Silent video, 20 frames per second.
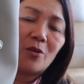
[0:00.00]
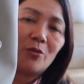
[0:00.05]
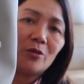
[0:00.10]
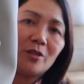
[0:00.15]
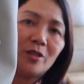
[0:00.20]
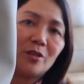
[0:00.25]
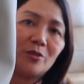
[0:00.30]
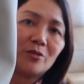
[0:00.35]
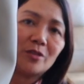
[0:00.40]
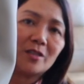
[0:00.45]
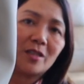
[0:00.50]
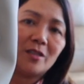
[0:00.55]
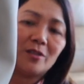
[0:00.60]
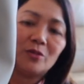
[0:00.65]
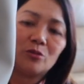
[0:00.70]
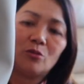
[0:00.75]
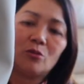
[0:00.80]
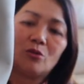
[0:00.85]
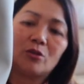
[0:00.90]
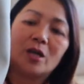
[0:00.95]
tawag dito sa
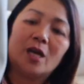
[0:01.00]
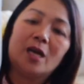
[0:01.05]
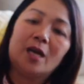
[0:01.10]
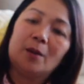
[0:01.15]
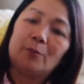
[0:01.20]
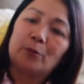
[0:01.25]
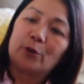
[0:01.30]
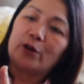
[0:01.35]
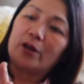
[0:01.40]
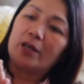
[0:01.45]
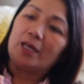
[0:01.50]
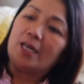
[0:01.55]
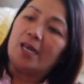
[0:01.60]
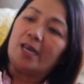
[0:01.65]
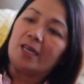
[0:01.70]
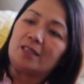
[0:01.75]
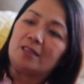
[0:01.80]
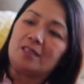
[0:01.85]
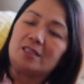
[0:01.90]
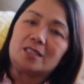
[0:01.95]
ganitong color. Pero I
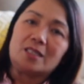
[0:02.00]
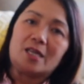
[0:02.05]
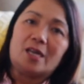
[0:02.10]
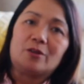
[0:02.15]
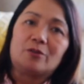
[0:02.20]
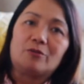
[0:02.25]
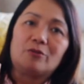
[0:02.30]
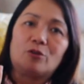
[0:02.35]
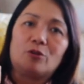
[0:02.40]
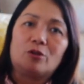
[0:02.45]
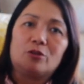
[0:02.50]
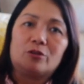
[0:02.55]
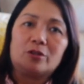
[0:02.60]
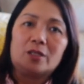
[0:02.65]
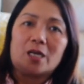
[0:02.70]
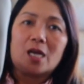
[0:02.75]
like this kind of color.